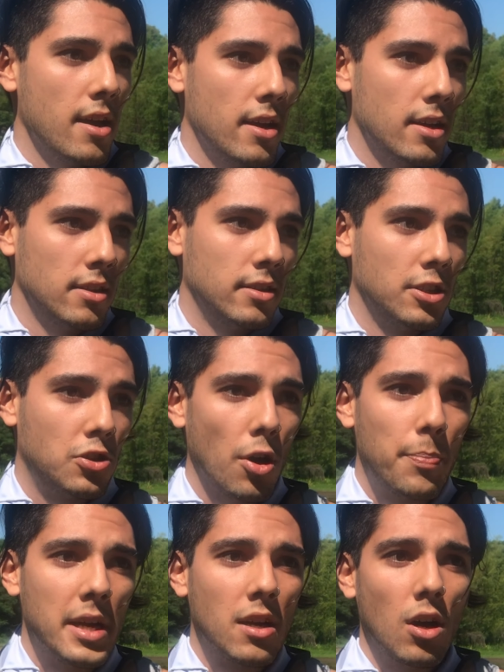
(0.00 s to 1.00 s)
in the
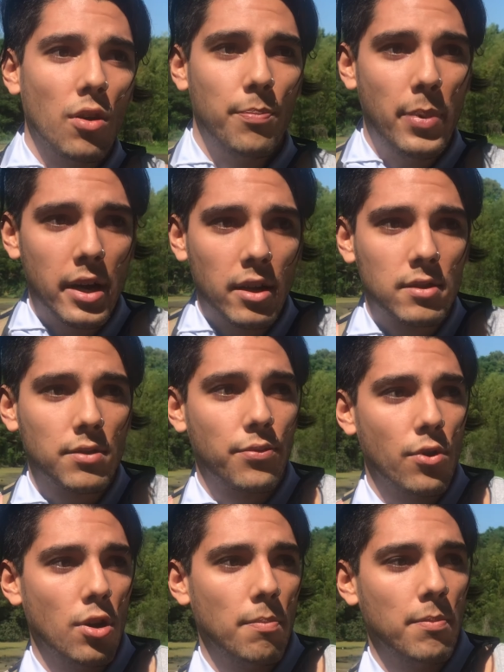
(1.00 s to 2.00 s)
topic of birds
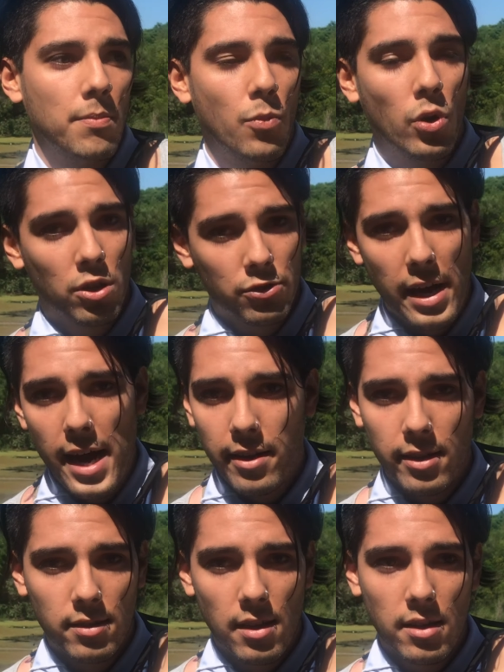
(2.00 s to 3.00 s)
from Buenos
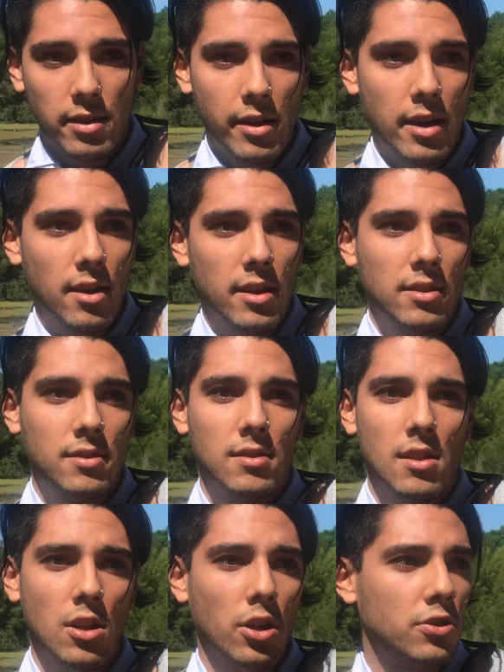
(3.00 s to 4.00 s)
Aires. It's
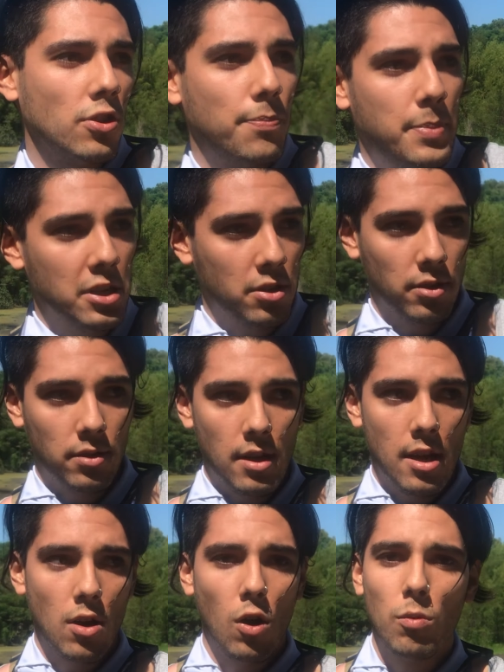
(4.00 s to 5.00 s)
lots of species,
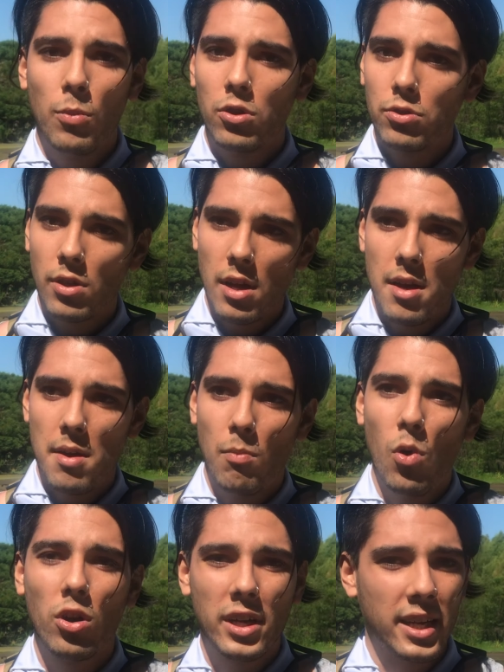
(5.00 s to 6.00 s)
almost
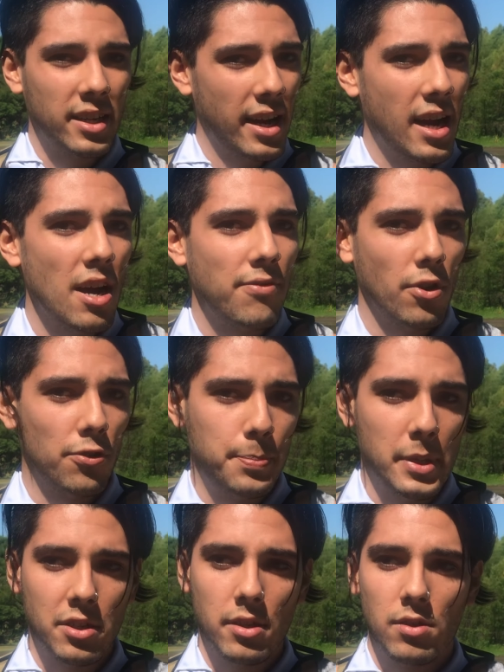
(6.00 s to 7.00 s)
more than the half of
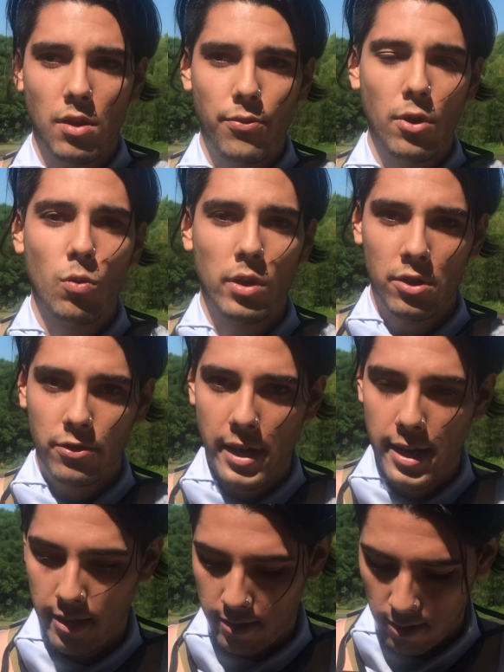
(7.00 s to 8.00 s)
species of all Buenos
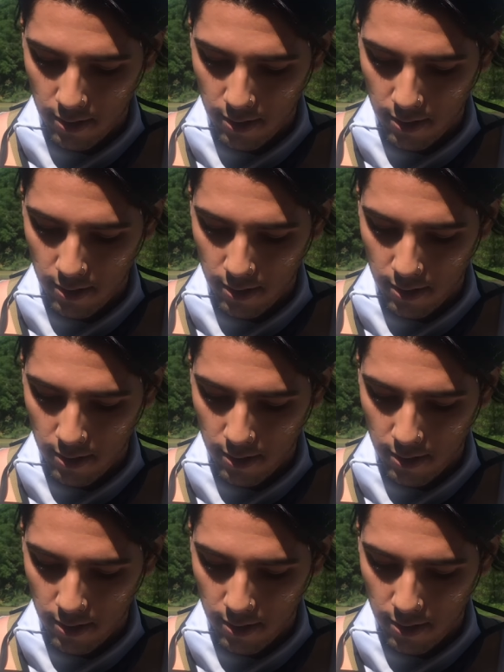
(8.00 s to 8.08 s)
Aires.